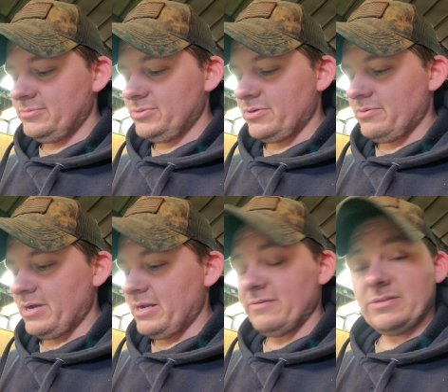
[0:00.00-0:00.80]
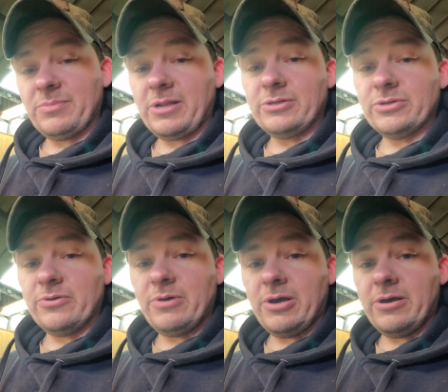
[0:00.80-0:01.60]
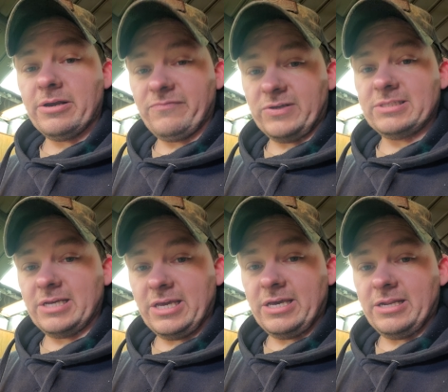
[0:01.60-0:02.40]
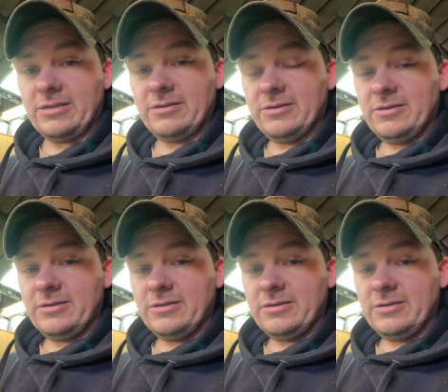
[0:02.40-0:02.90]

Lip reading: turn around and have something else go wrong and fix it again.